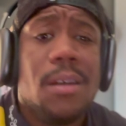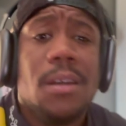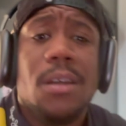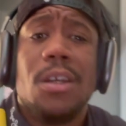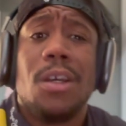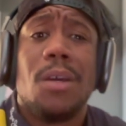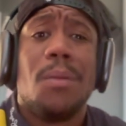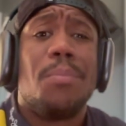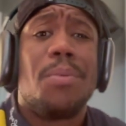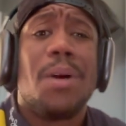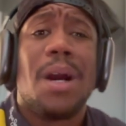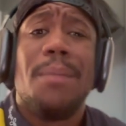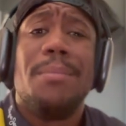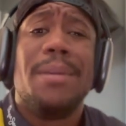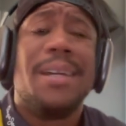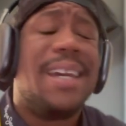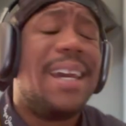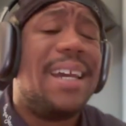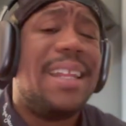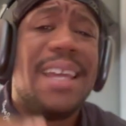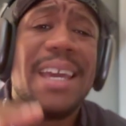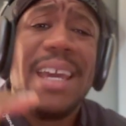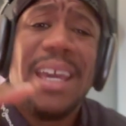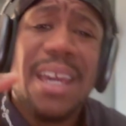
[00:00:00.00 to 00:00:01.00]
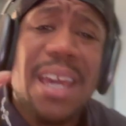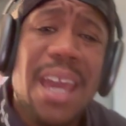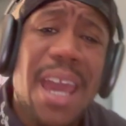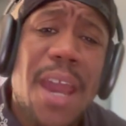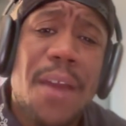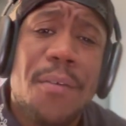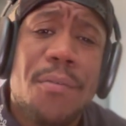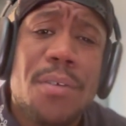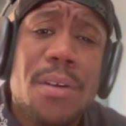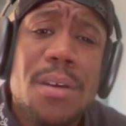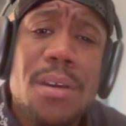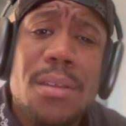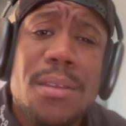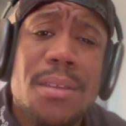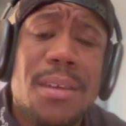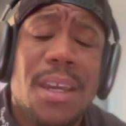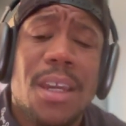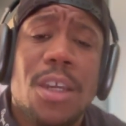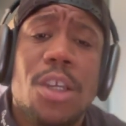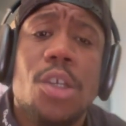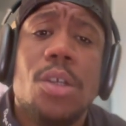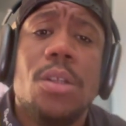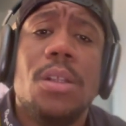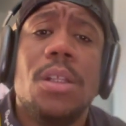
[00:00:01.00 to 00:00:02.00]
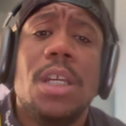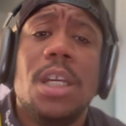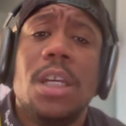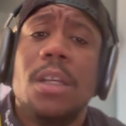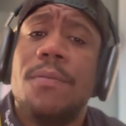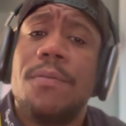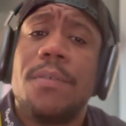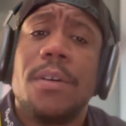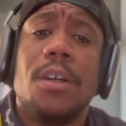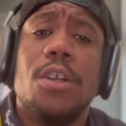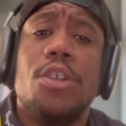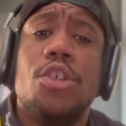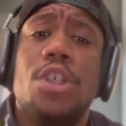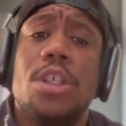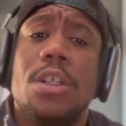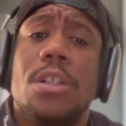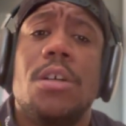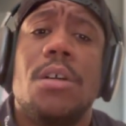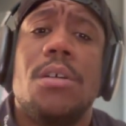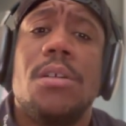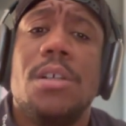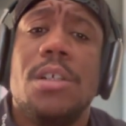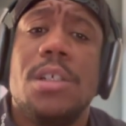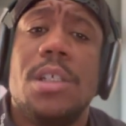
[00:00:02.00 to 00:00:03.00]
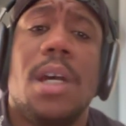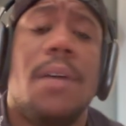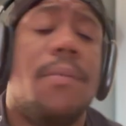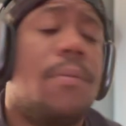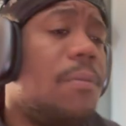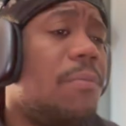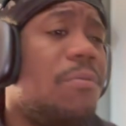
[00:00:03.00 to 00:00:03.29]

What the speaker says: You can probably get everything you need for your G37.